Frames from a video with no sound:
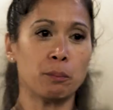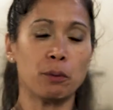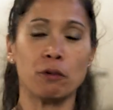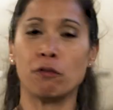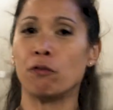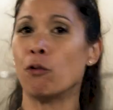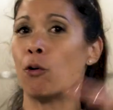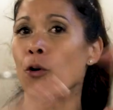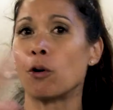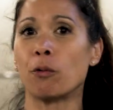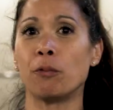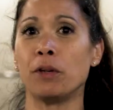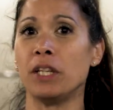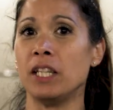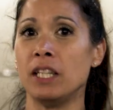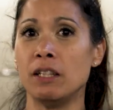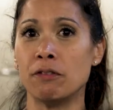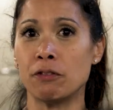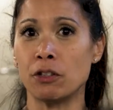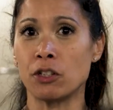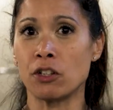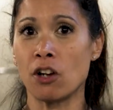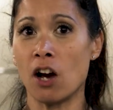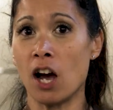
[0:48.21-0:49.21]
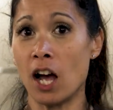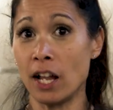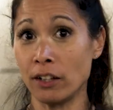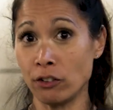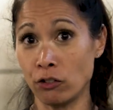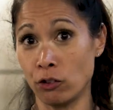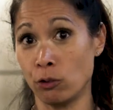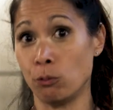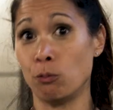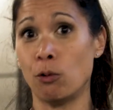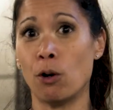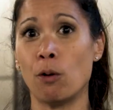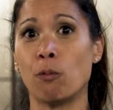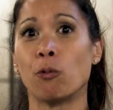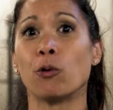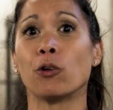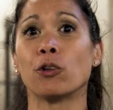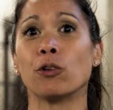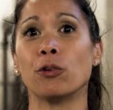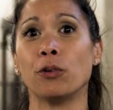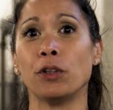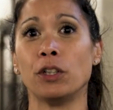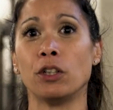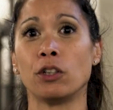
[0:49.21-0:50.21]
Before we even got to what
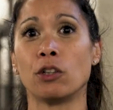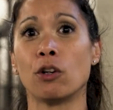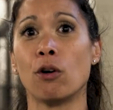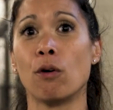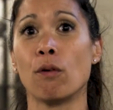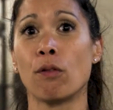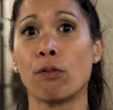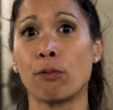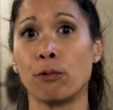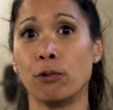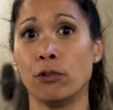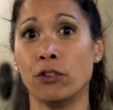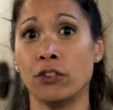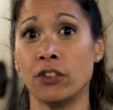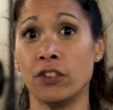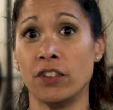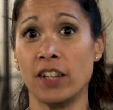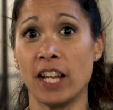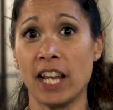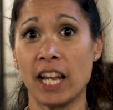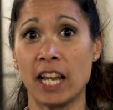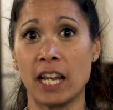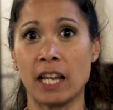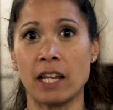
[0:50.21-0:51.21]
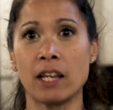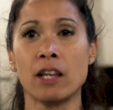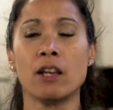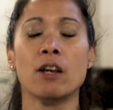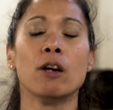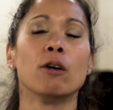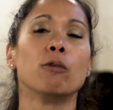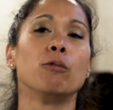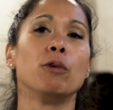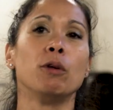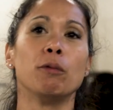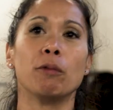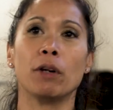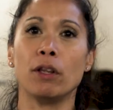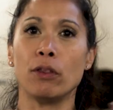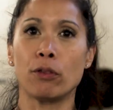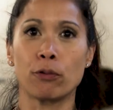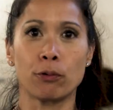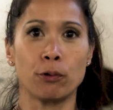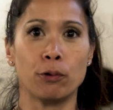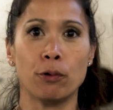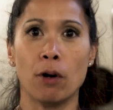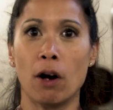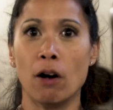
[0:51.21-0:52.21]
we're going to go through today, we went
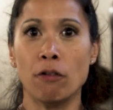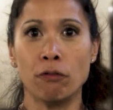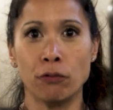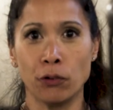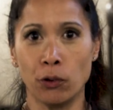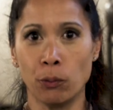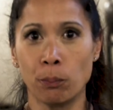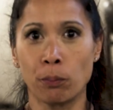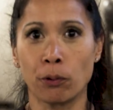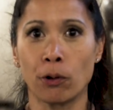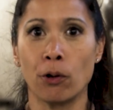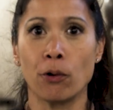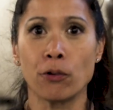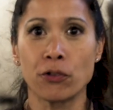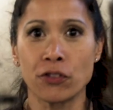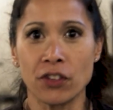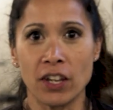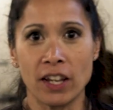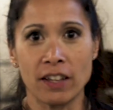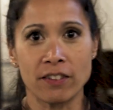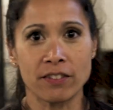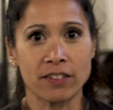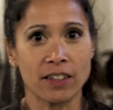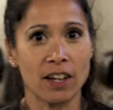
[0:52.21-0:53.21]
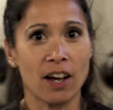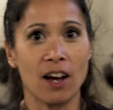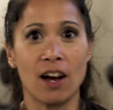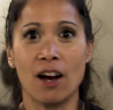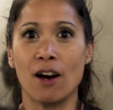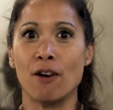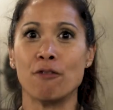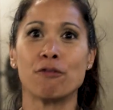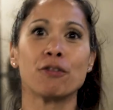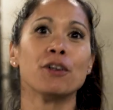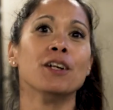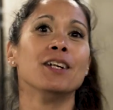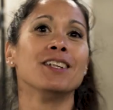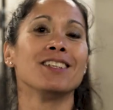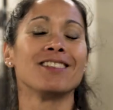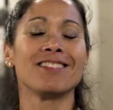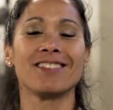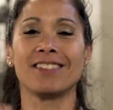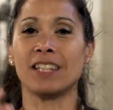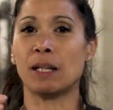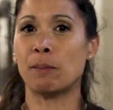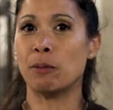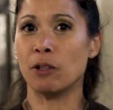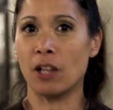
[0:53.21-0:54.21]
through a full process of
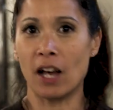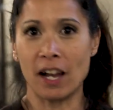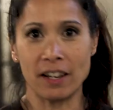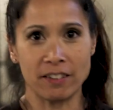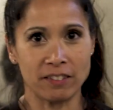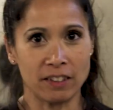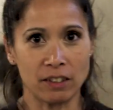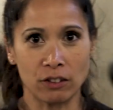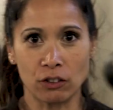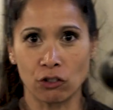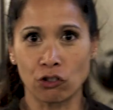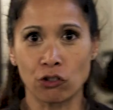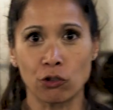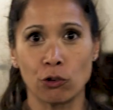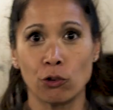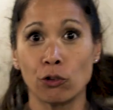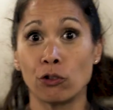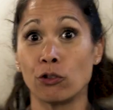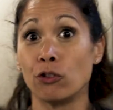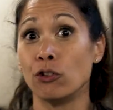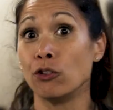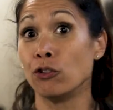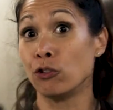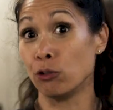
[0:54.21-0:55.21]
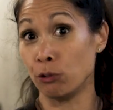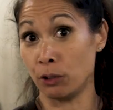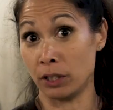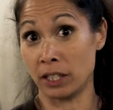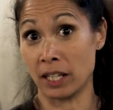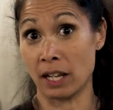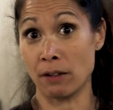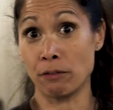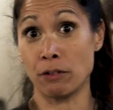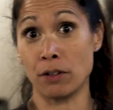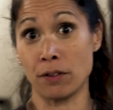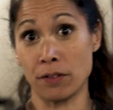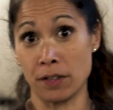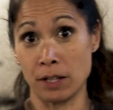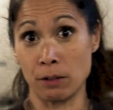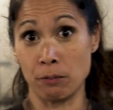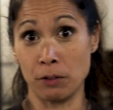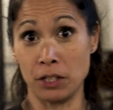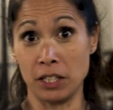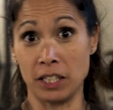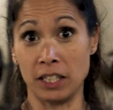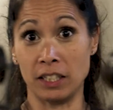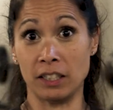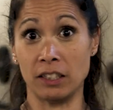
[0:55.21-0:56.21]
stabilizing the shoulder, doing everything
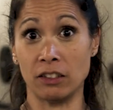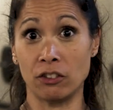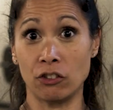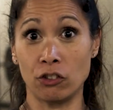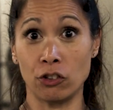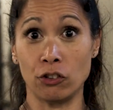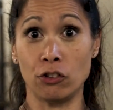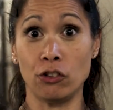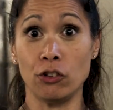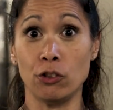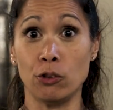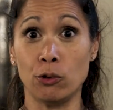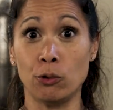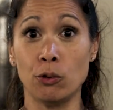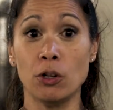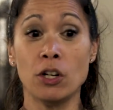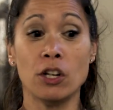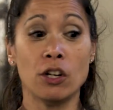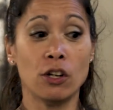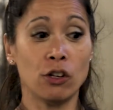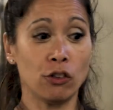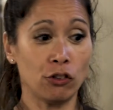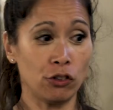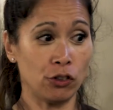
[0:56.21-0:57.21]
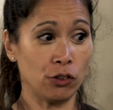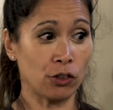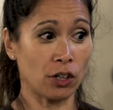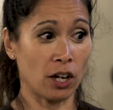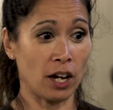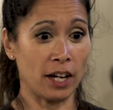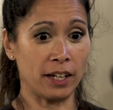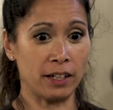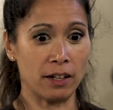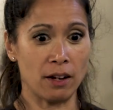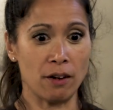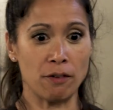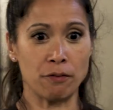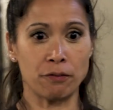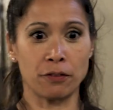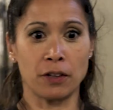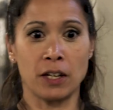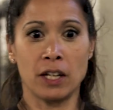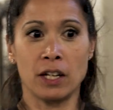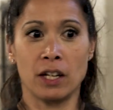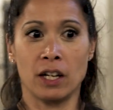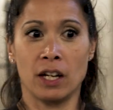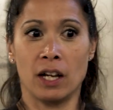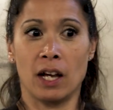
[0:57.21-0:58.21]
we needed to do to kind of
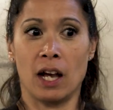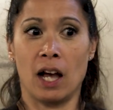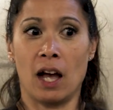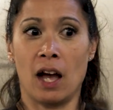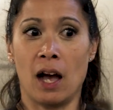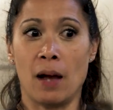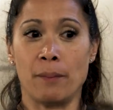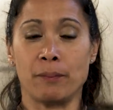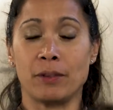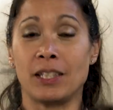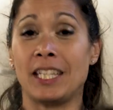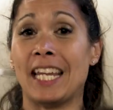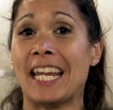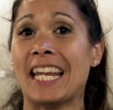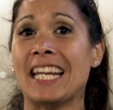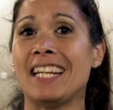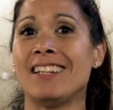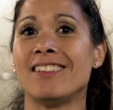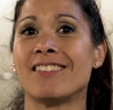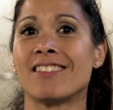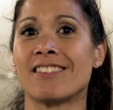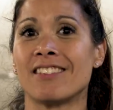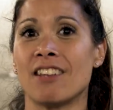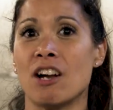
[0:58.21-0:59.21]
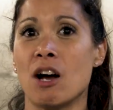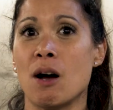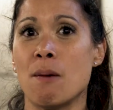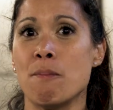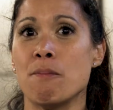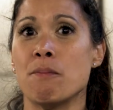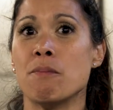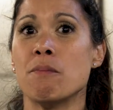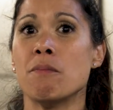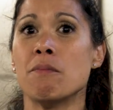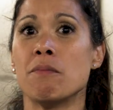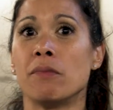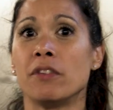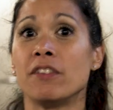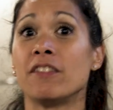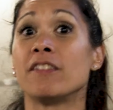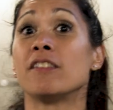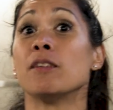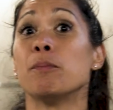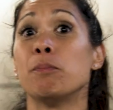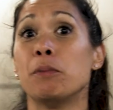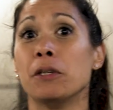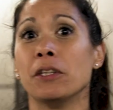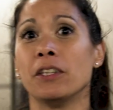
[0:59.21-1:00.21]
gain some
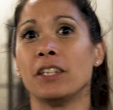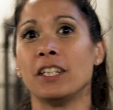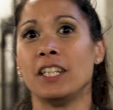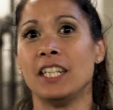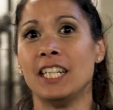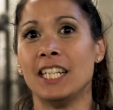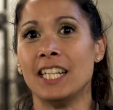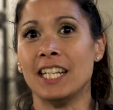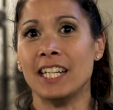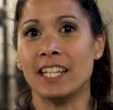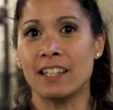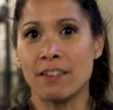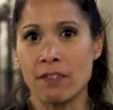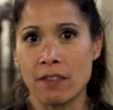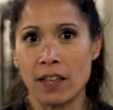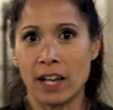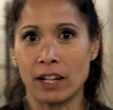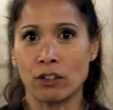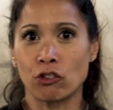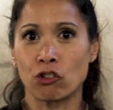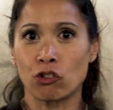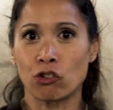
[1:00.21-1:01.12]
stability in that